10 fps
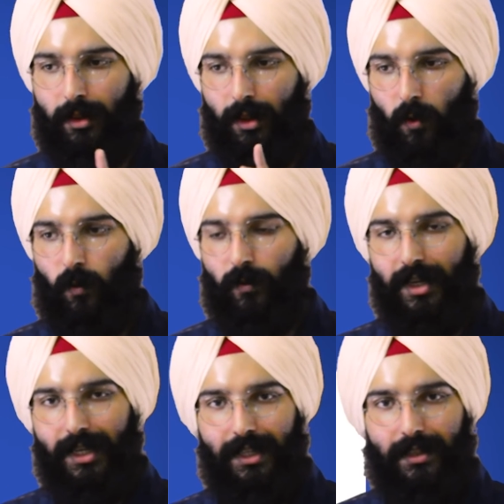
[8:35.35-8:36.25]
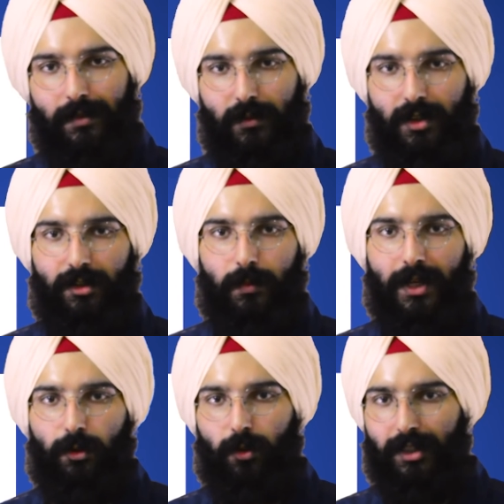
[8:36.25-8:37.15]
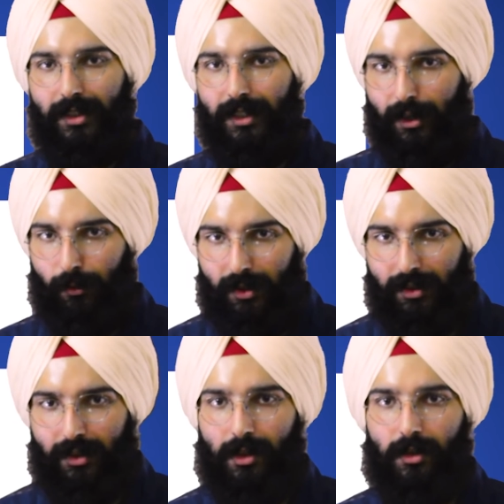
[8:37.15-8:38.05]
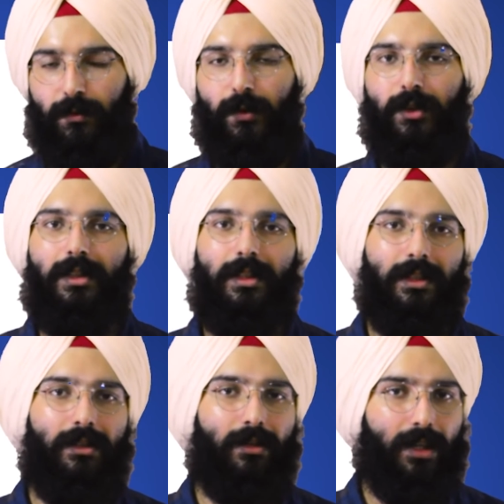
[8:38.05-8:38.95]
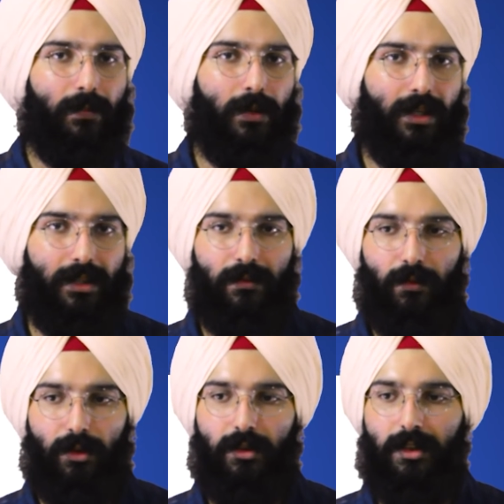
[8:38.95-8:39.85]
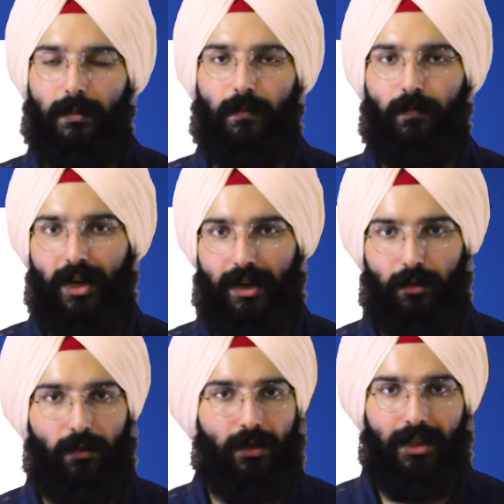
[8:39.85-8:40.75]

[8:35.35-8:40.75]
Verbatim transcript: Now we can just by drawing the diurnal circle for the three months, for the three times of the